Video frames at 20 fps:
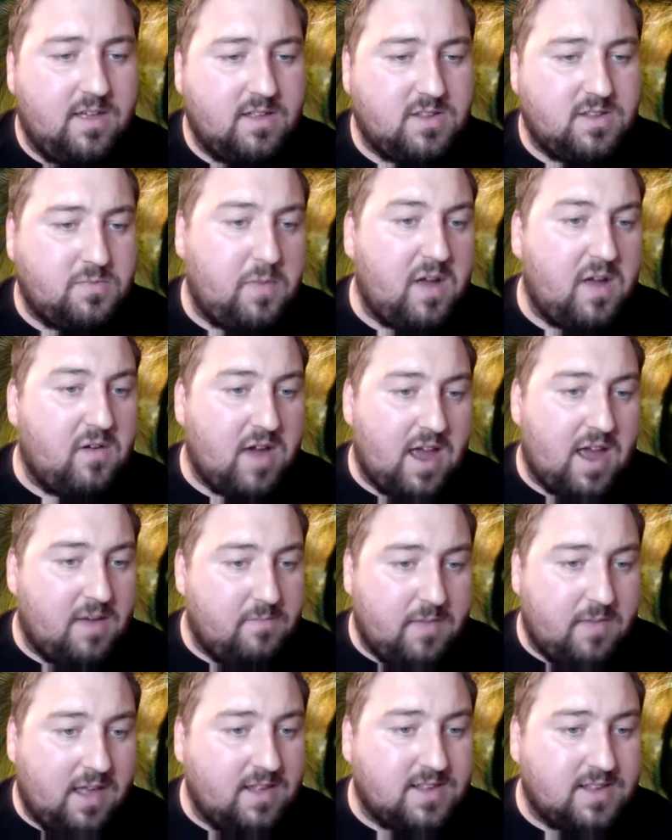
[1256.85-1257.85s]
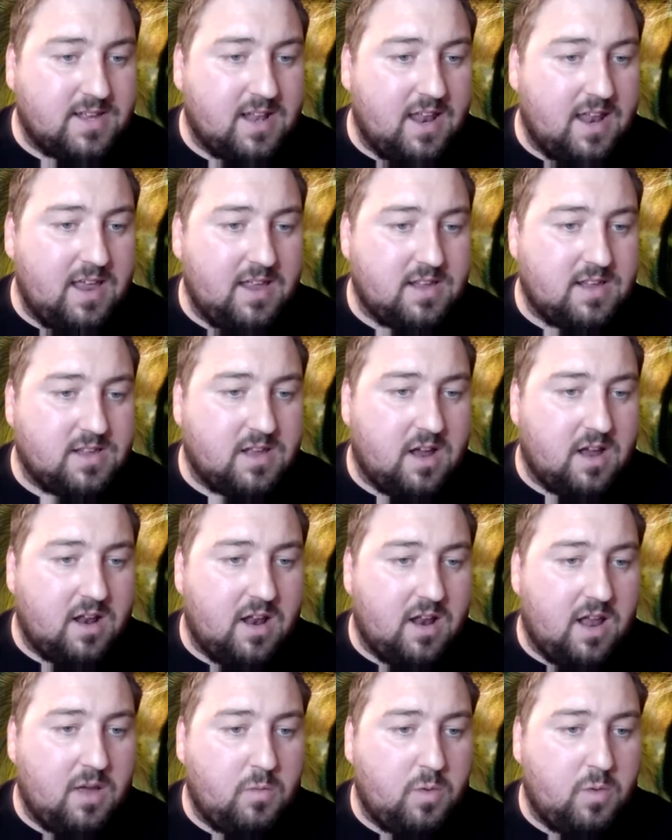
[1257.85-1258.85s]
spirit basically it's kind
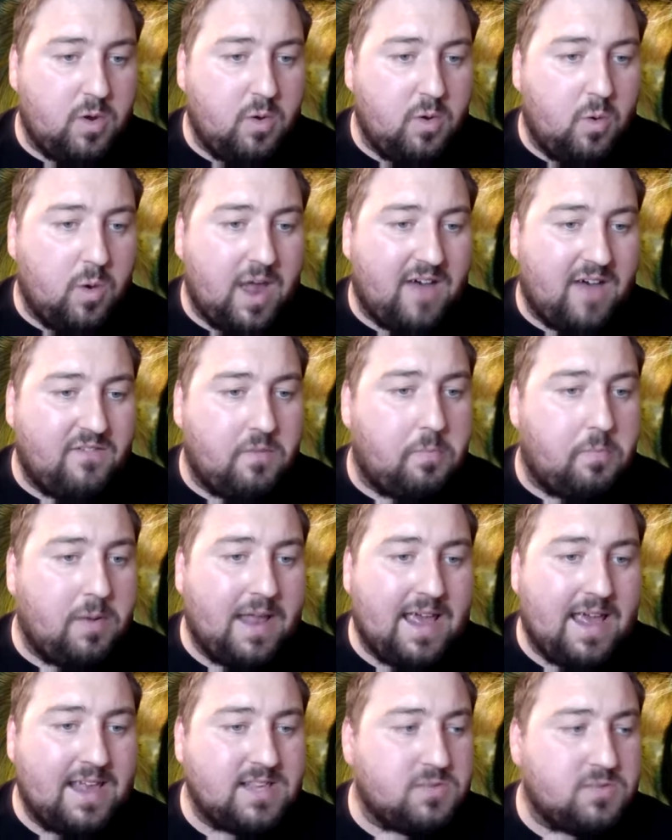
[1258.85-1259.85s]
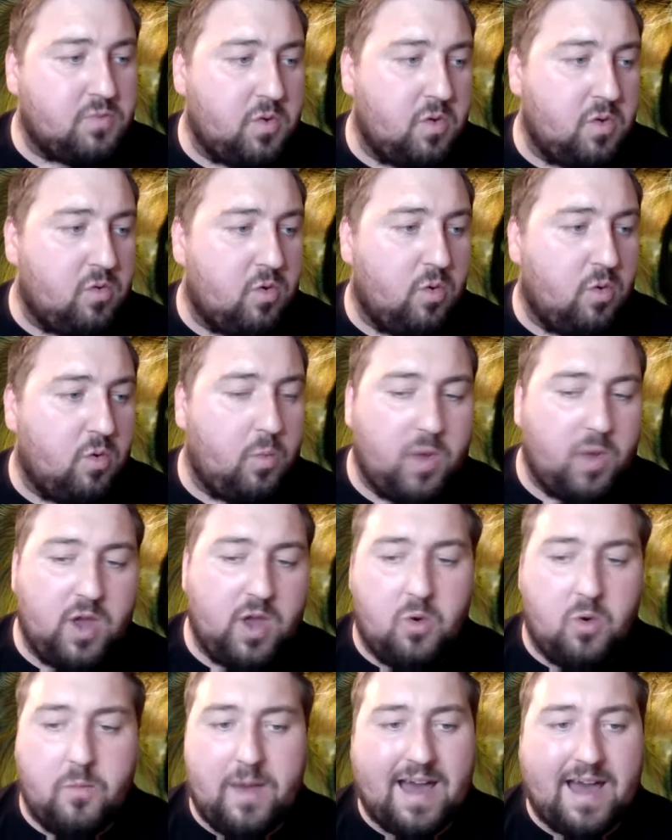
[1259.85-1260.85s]
of like we all have a place we all we
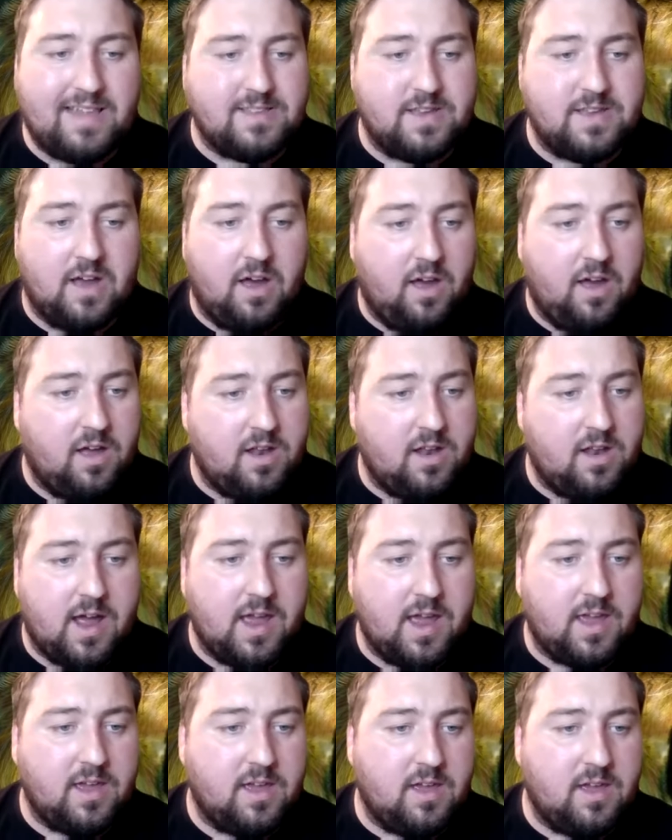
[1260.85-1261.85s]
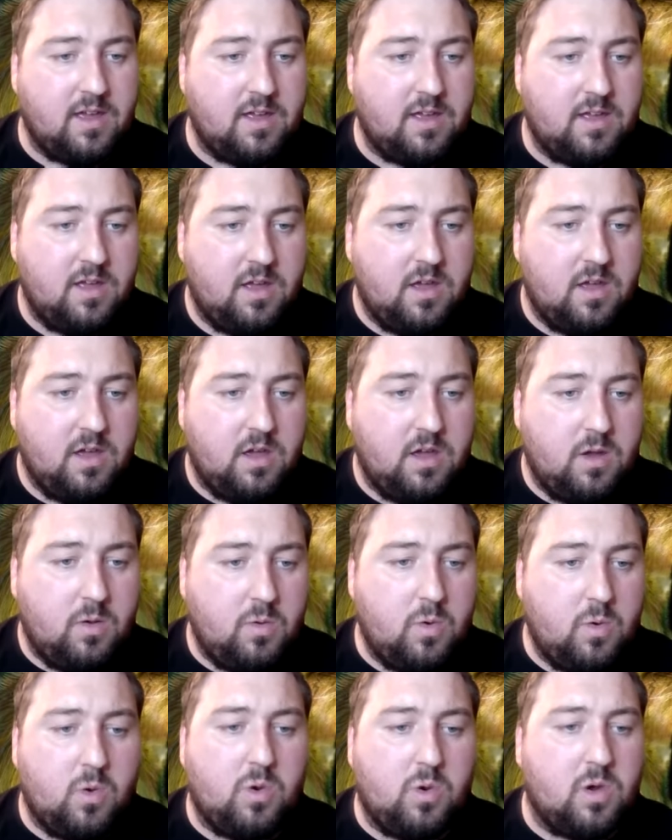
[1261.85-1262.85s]
all matter like
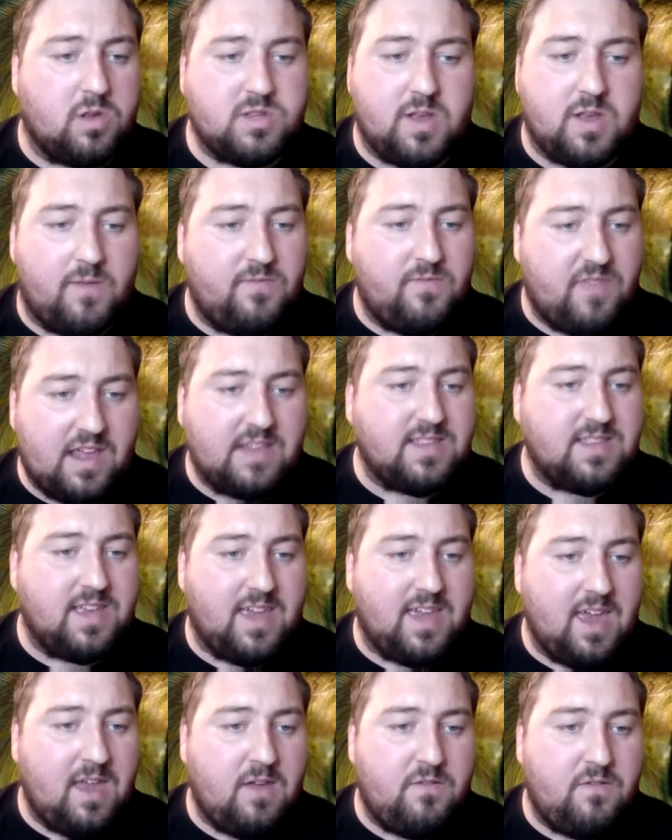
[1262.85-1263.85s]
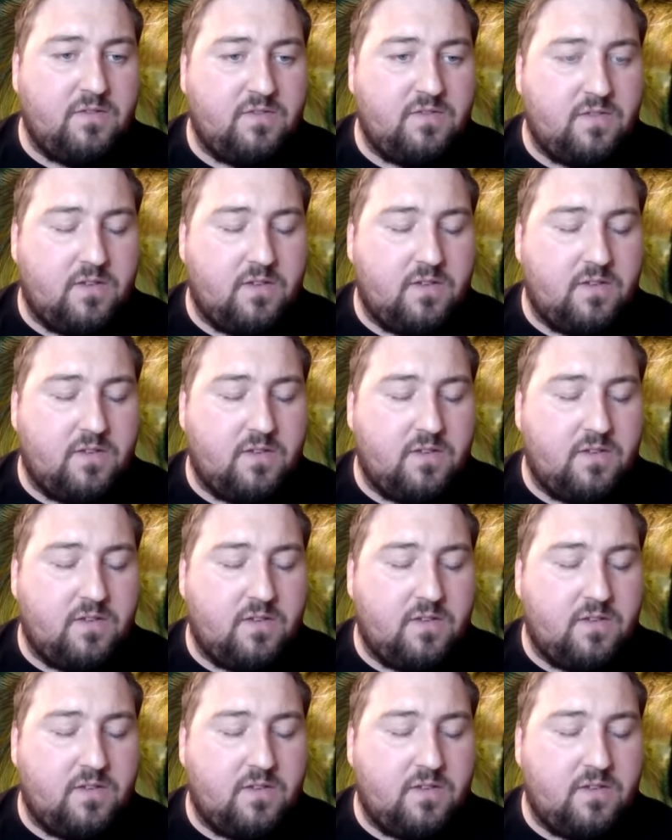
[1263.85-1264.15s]
we all got something to give